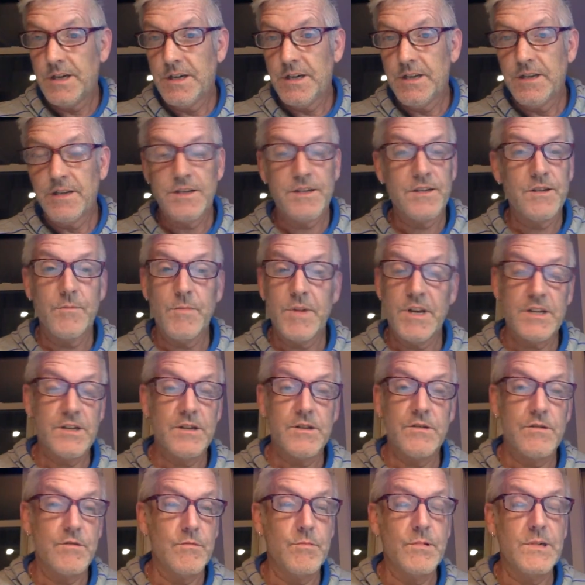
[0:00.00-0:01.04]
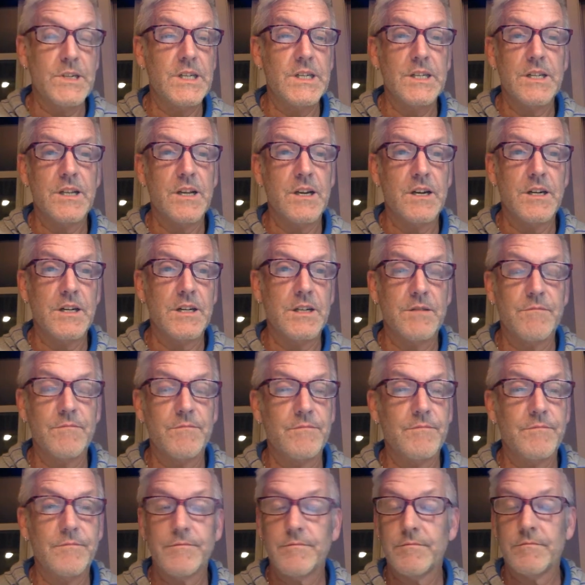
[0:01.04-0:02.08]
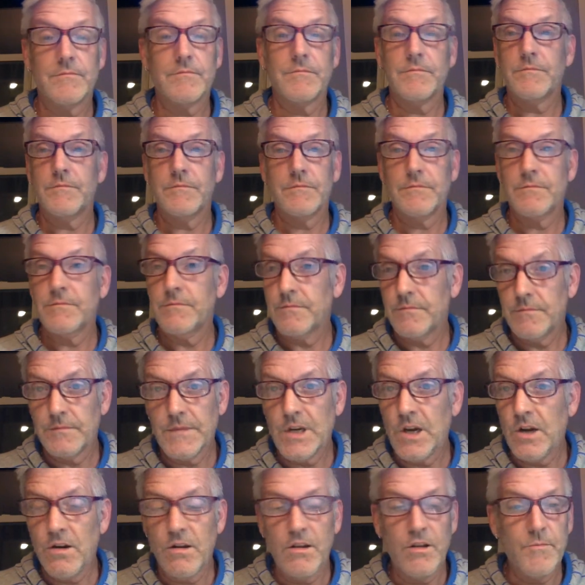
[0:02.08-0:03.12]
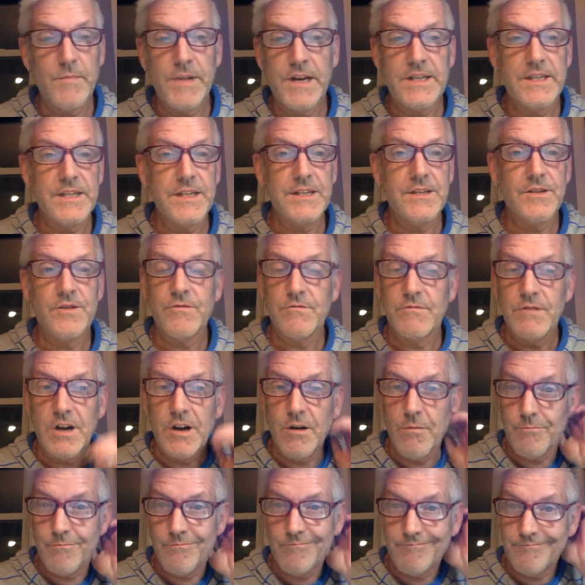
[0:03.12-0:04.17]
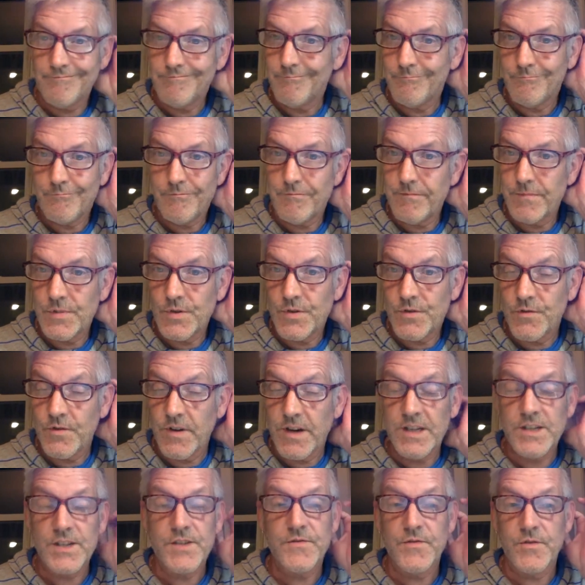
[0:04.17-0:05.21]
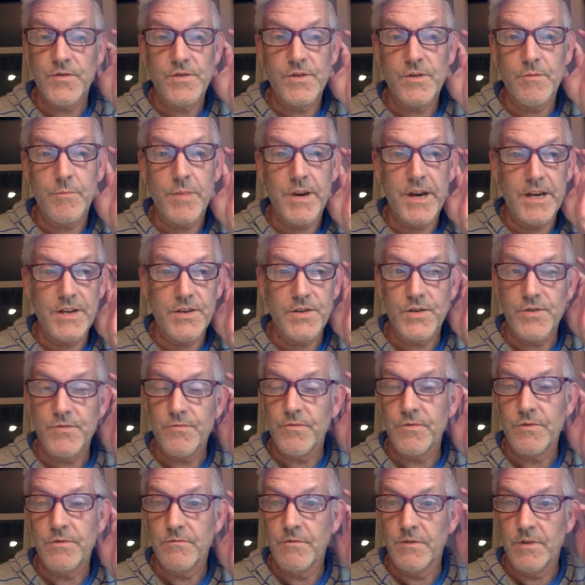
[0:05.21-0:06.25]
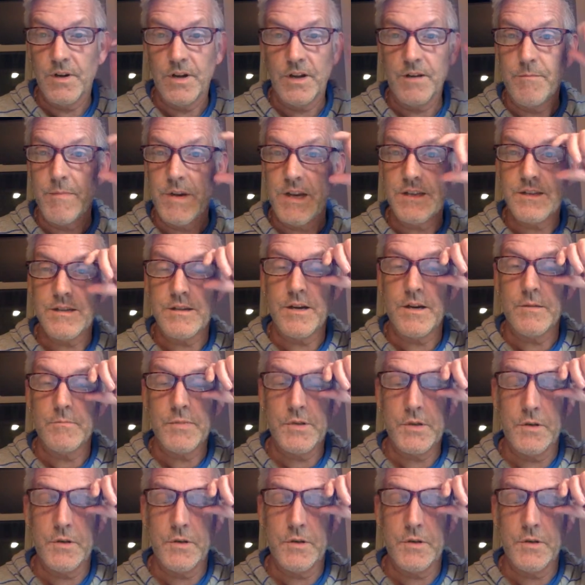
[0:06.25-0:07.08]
this semester, but all of my D2L transfers and pages were really messed up.